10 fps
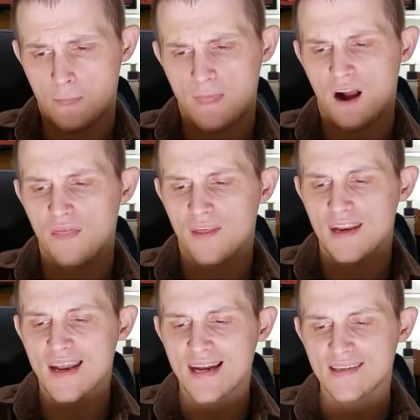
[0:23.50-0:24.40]
On the
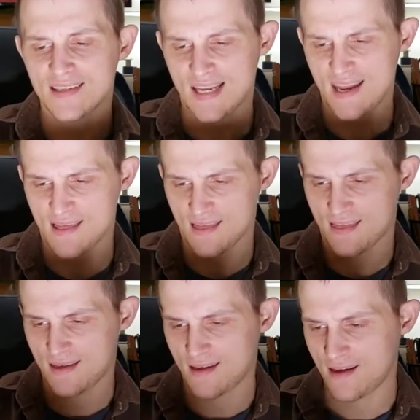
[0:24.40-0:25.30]
19th
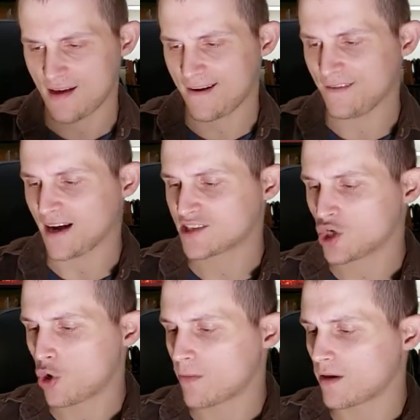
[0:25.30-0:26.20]
of
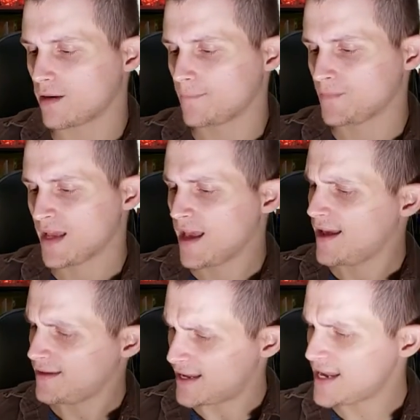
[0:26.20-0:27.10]
October,
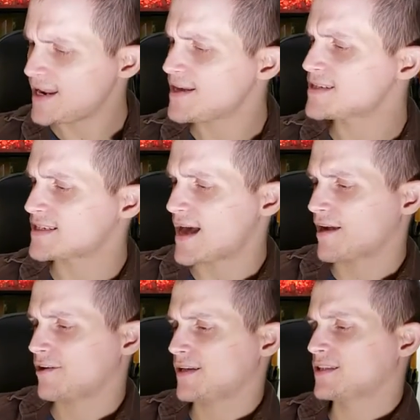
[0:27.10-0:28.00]
Nene
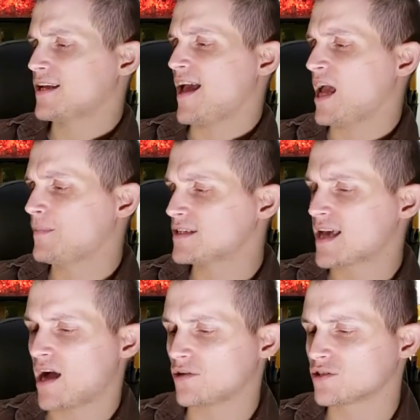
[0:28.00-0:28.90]
staggered into Amy's
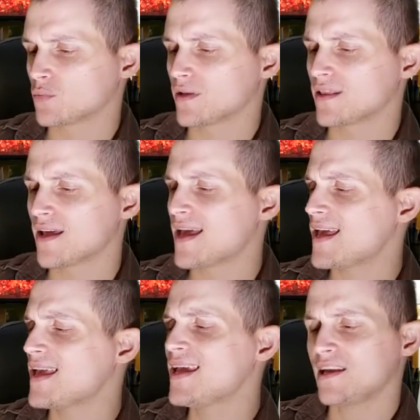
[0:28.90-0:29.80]
house with
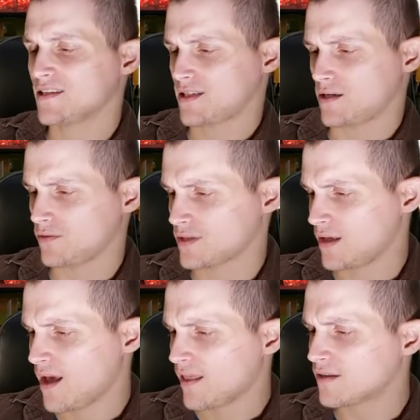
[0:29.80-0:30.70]
hideous news.
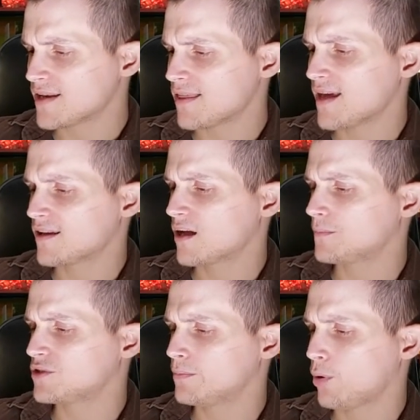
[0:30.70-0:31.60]
The death had come
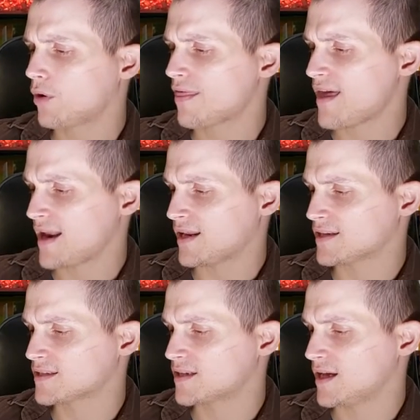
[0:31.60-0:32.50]
to poor
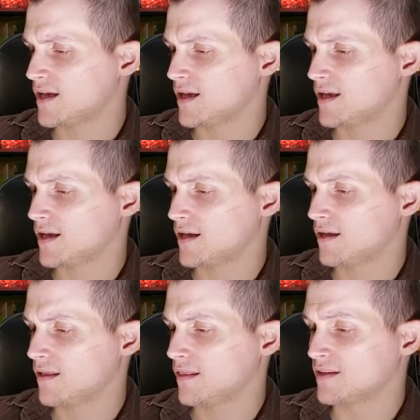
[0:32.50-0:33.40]
Thaddeus.
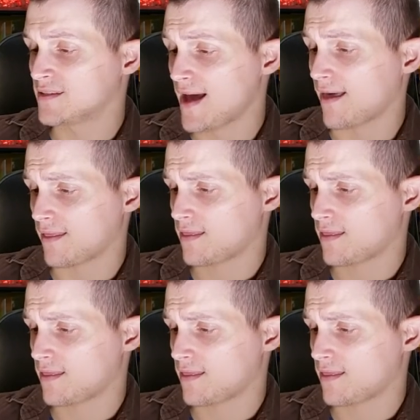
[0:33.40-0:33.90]
The death